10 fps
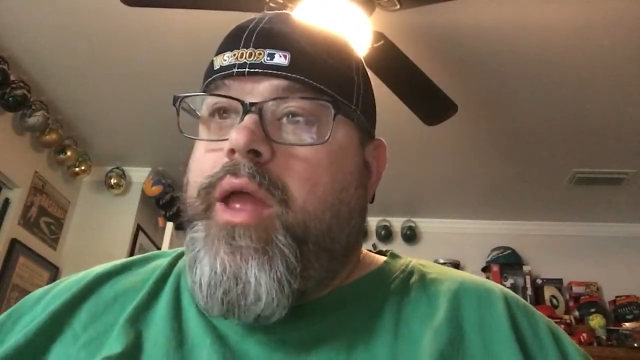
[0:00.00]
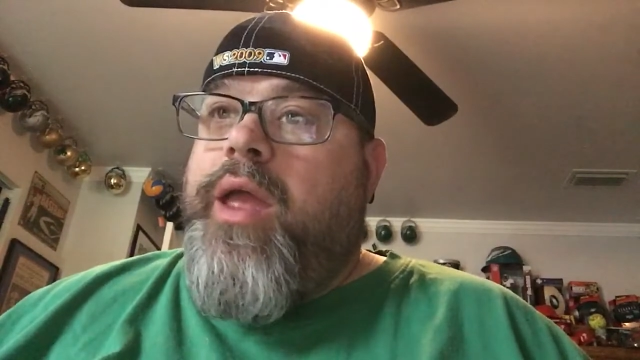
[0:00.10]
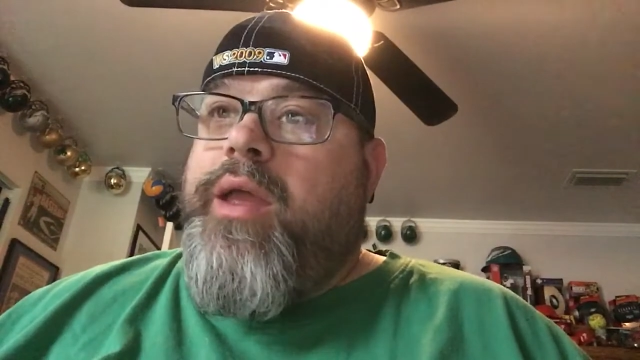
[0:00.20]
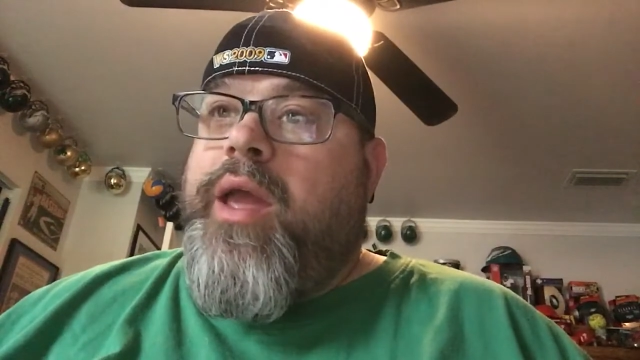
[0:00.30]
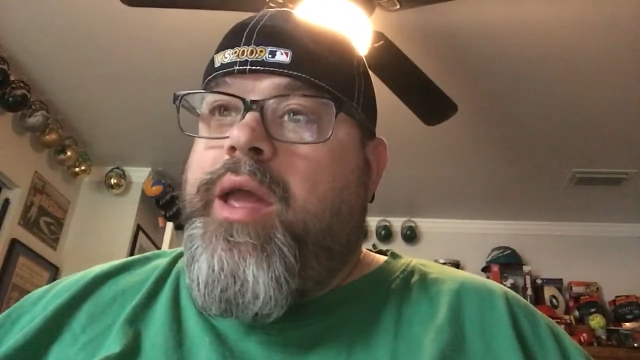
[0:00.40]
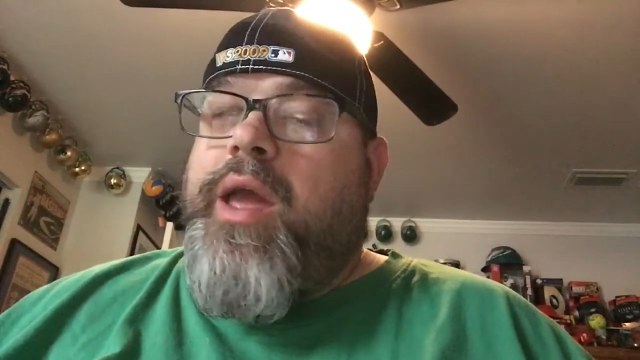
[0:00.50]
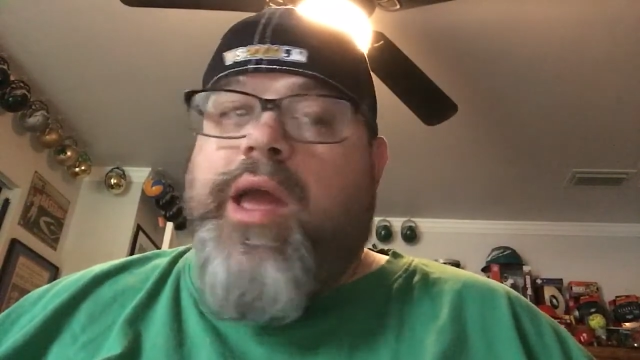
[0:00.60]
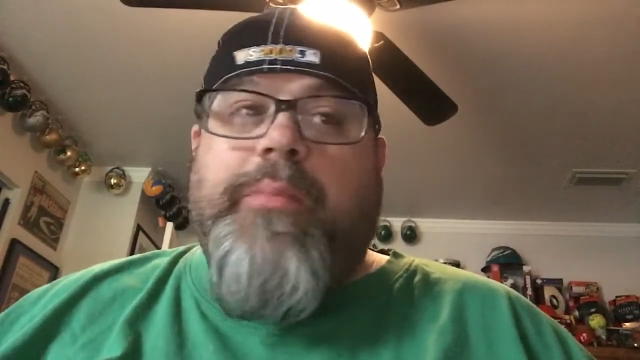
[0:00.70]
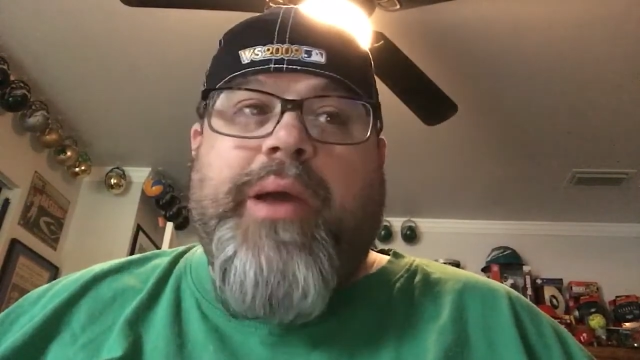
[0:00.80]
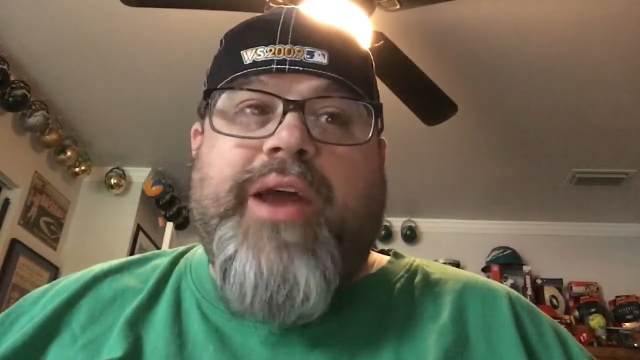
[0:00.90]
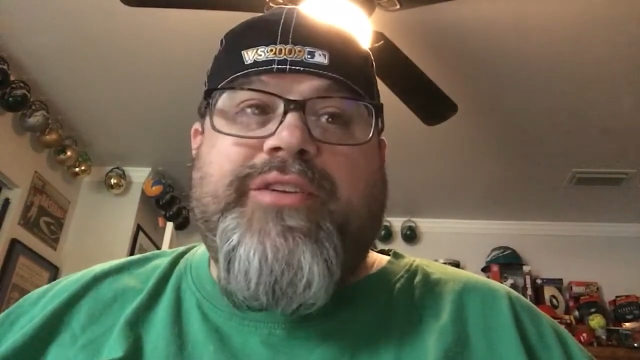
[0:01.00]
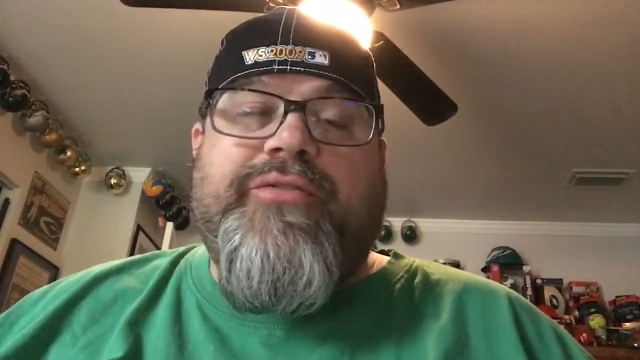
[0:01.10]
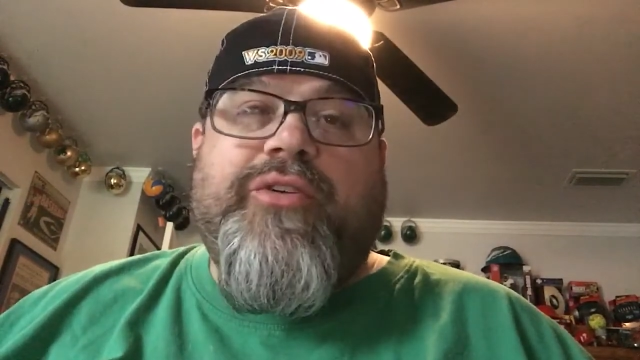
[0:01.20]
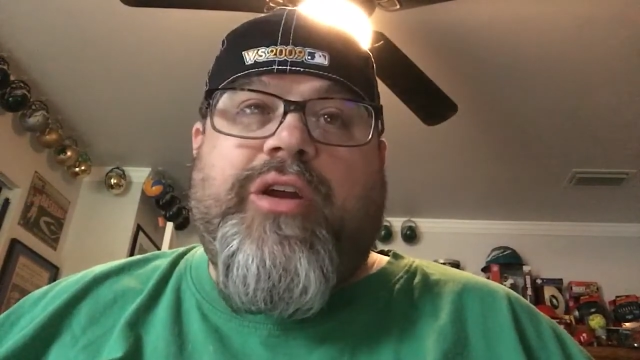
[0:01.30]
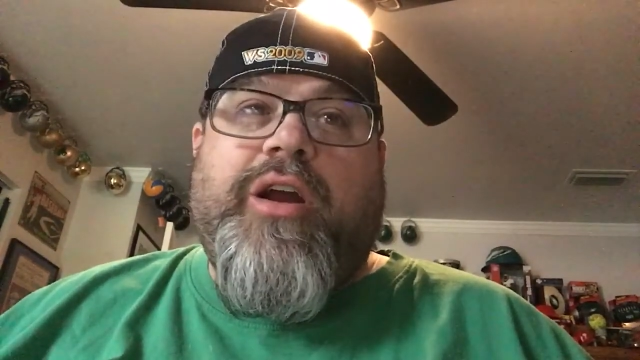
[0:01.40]
aka Passion
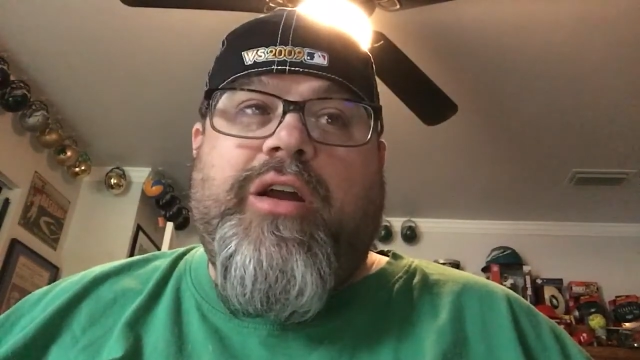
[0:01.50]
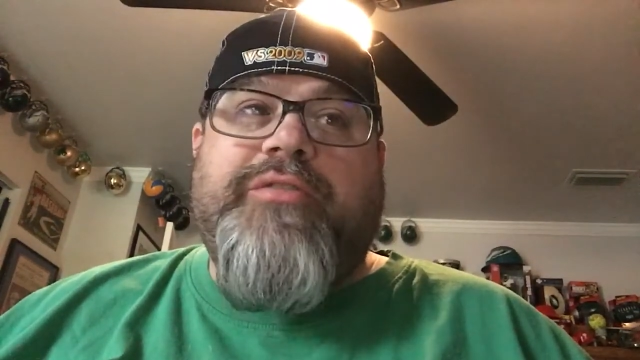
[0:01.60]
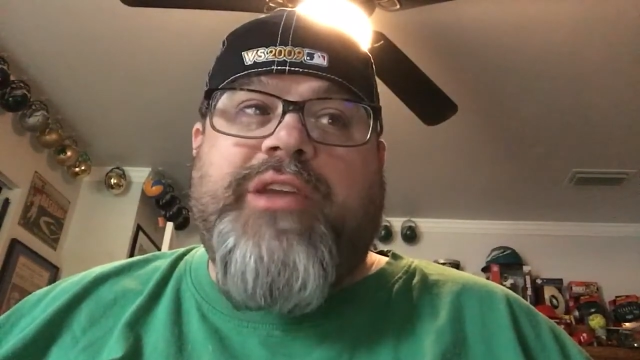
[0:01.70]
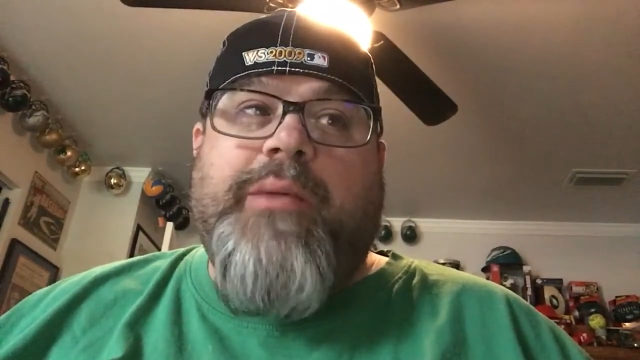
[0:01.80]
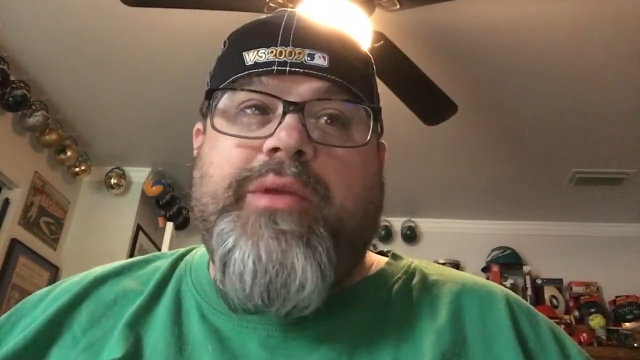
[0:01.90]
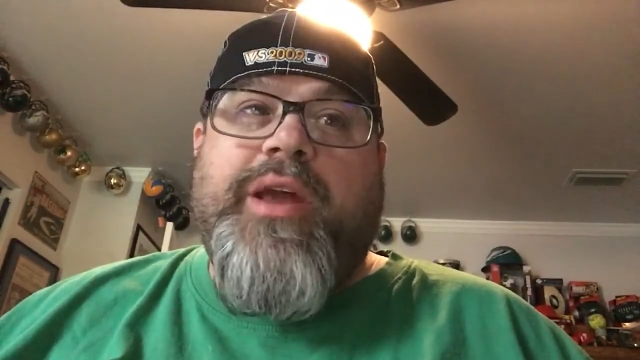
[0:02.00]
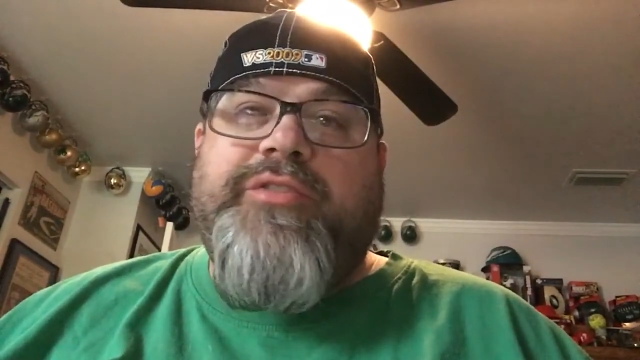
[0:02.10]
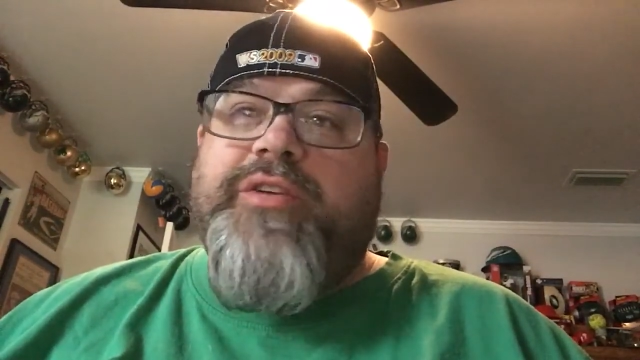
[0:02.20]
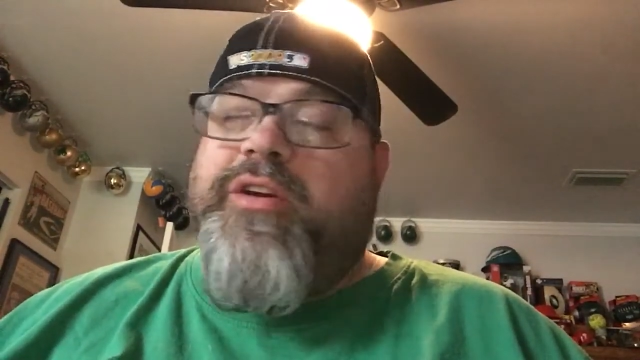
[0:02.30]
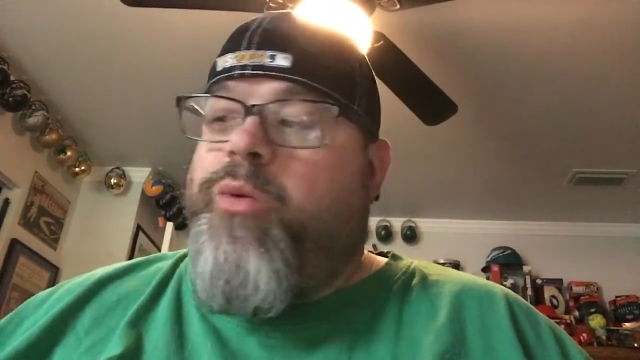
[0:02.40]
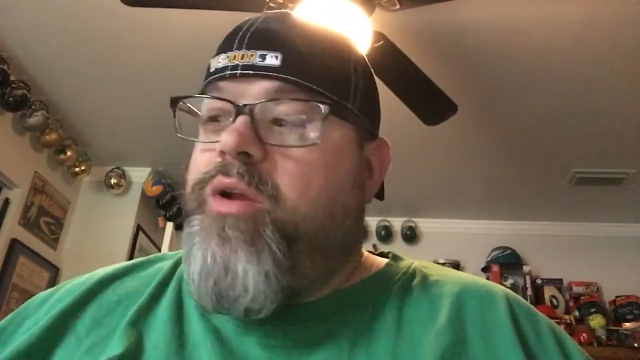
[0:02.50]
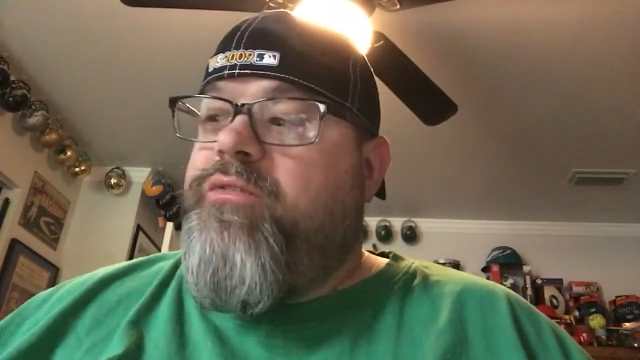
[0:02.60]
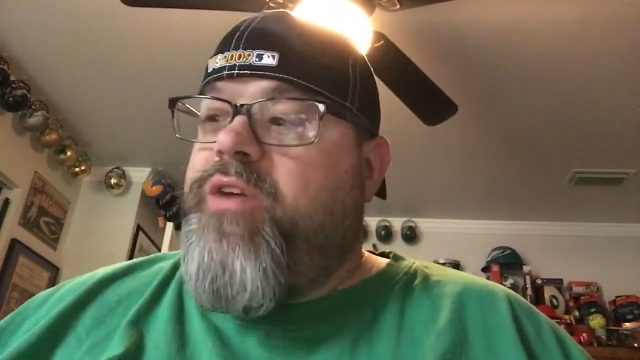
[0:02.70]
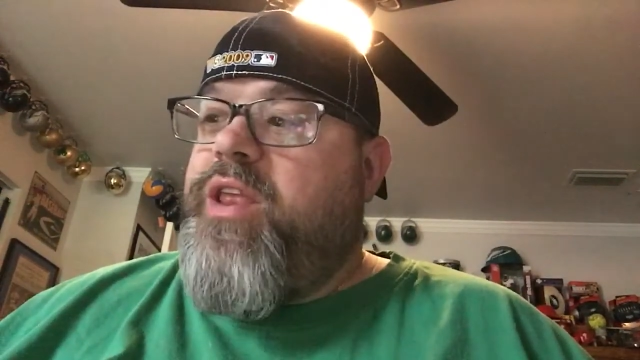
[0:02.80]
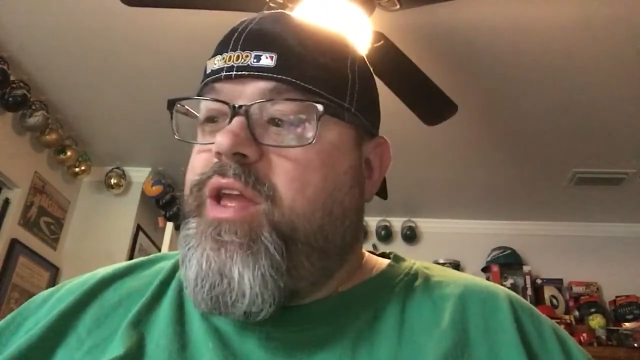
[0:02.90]
for Cards, coming at you a quick
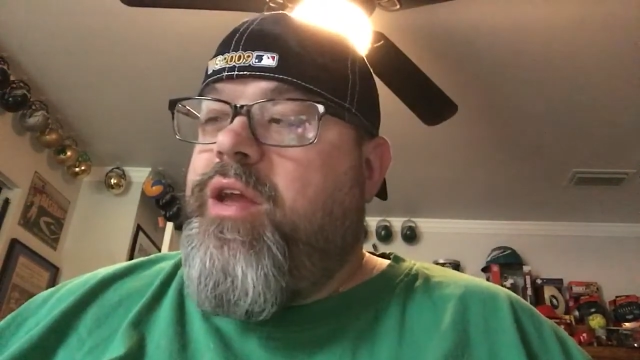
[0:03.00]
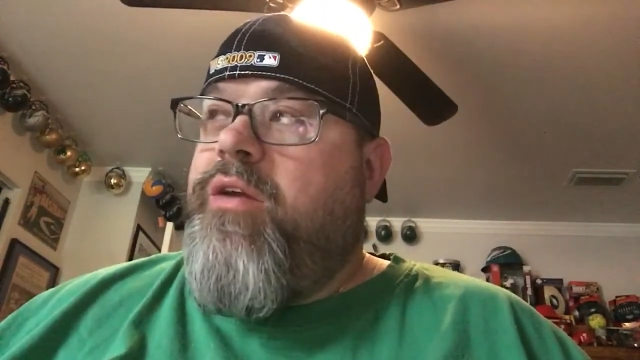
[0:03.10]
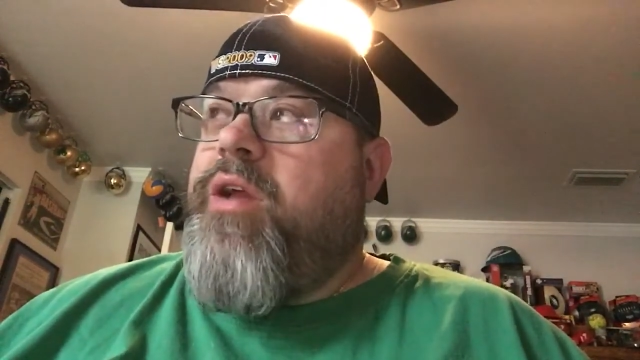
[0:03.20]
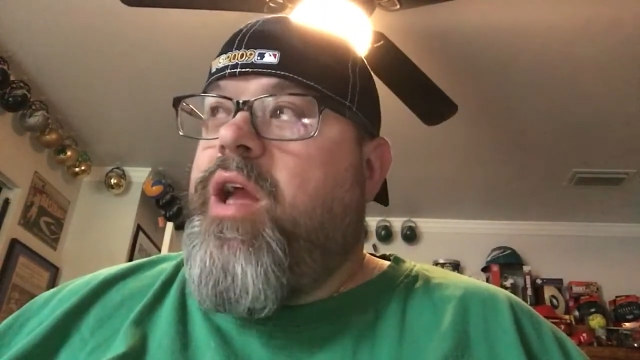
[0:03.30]
video.